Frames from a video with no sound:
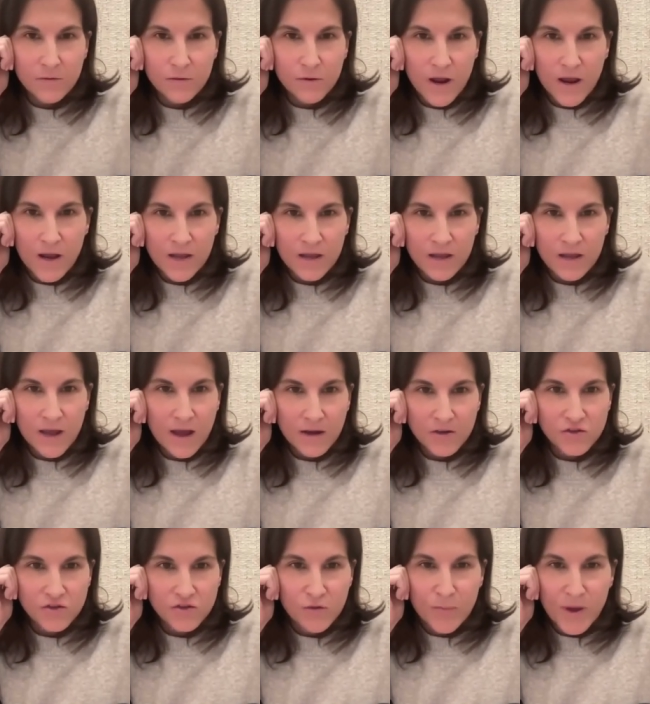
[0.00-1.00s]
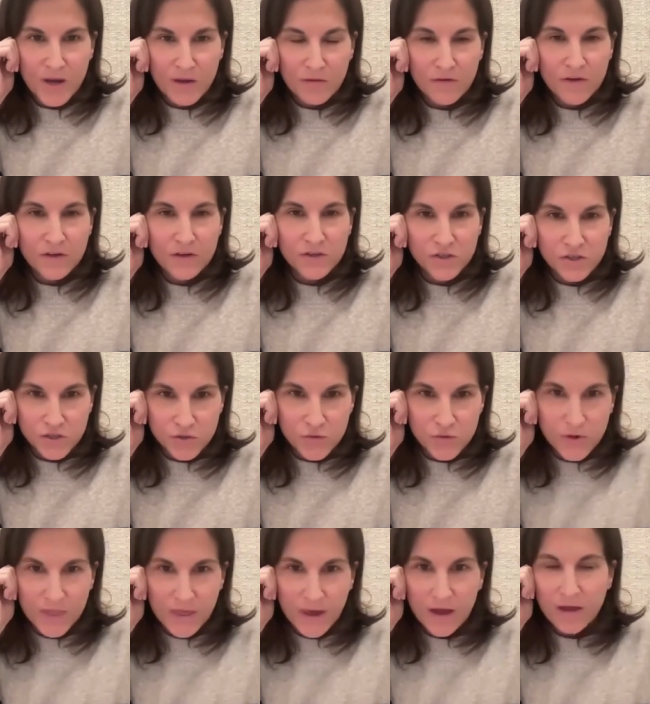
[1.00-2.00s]
or any extra benefit to
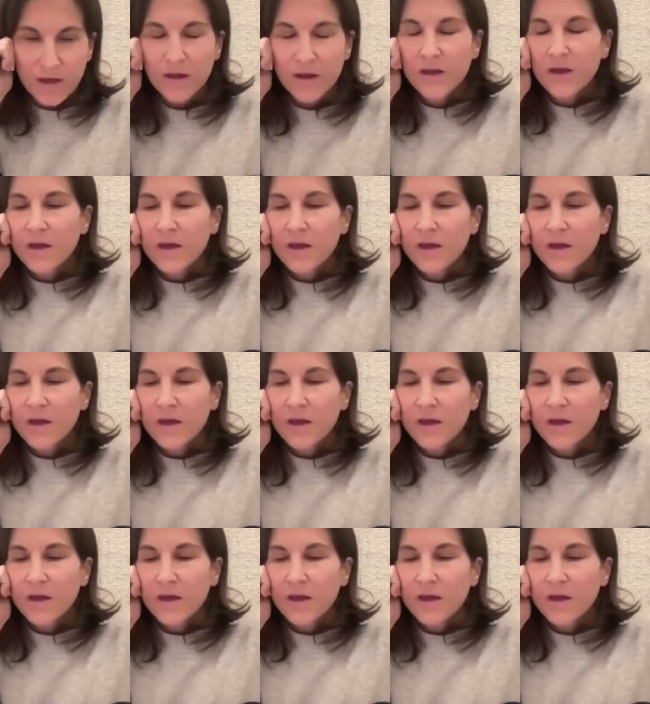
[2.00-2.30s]
doing that.